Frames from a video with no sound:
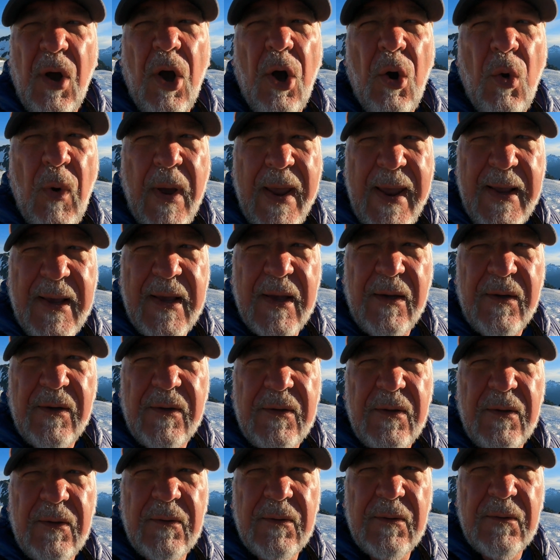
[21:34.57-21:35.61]

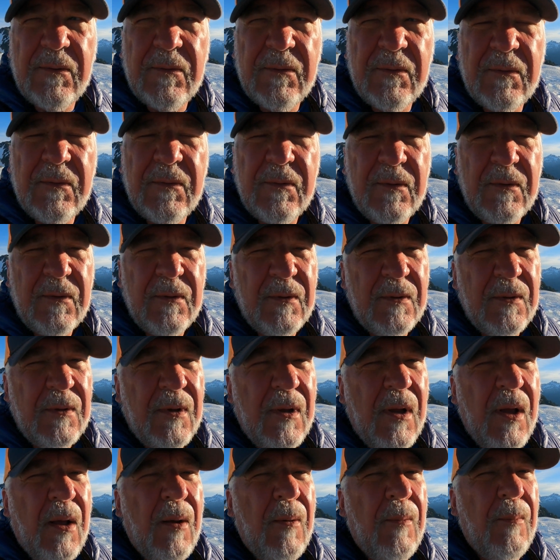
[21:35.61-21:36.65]
awakened
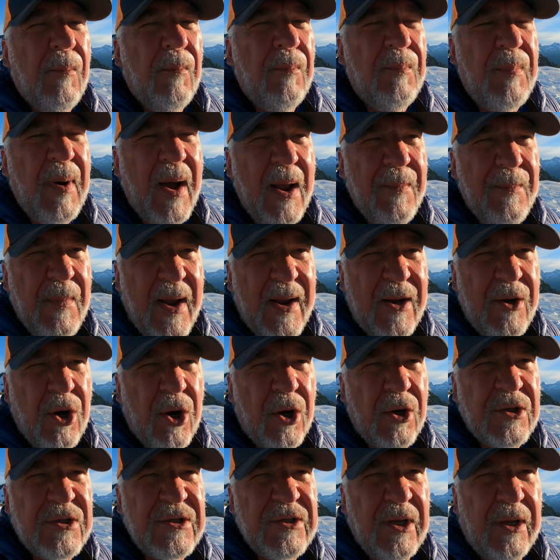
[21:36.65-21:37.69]
by my
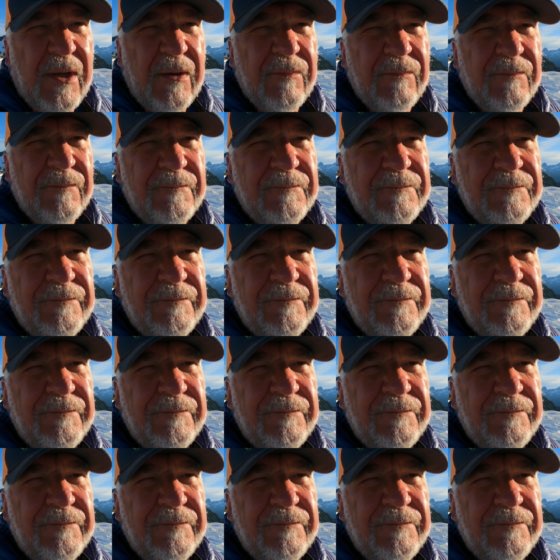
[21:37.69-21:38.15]
cursing.